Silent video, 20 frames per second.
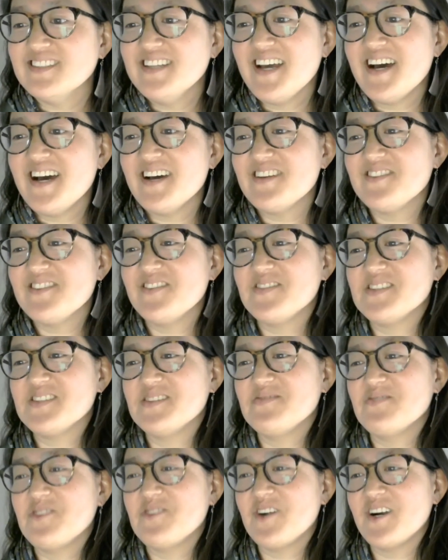have
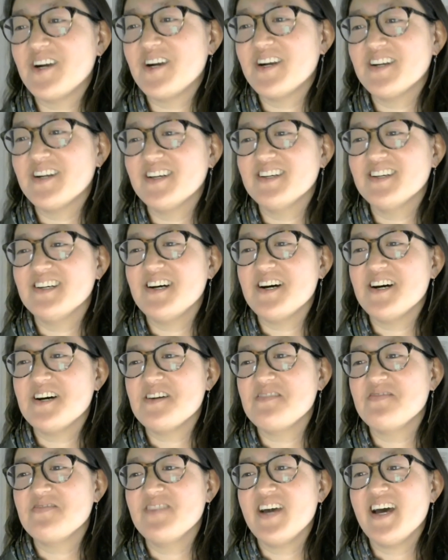some more
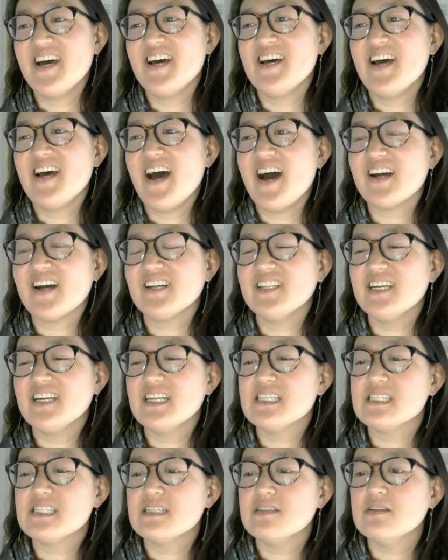
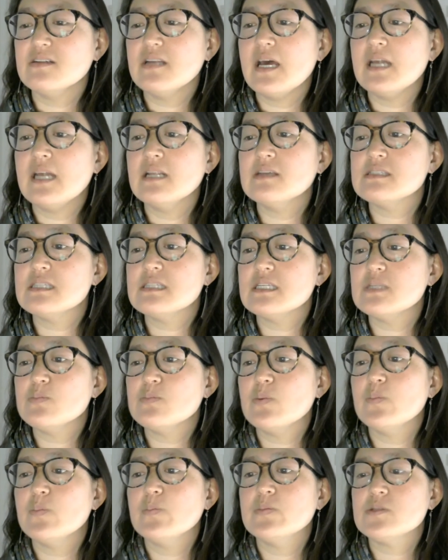accolades, and is
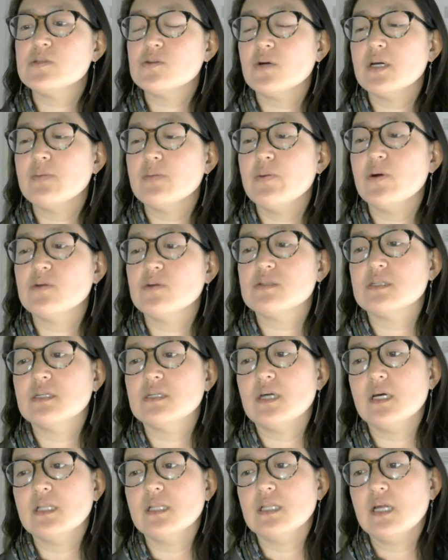this story posted
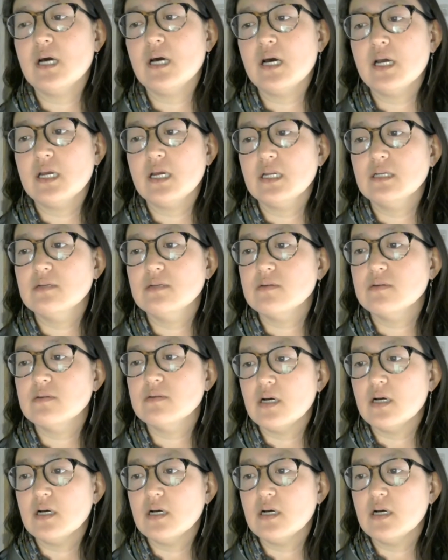online?